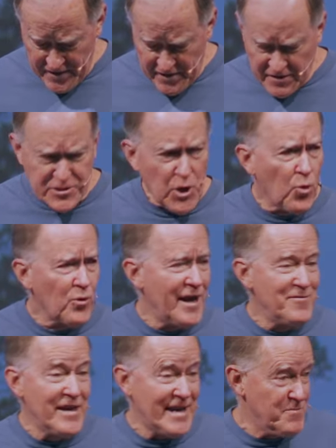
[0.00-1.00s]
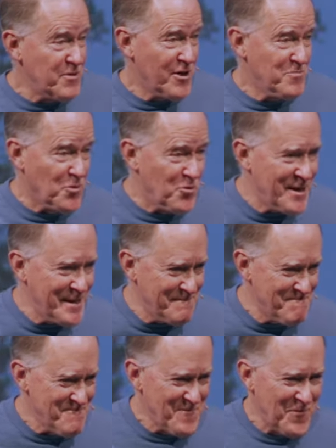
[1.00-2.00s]
So, and then I married Marie,
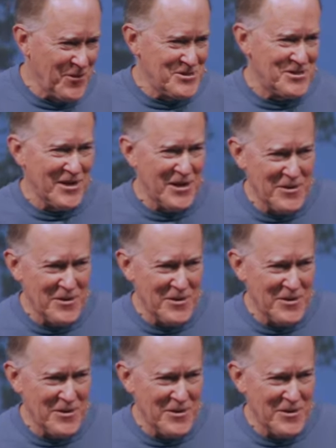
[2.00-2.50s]
which uh,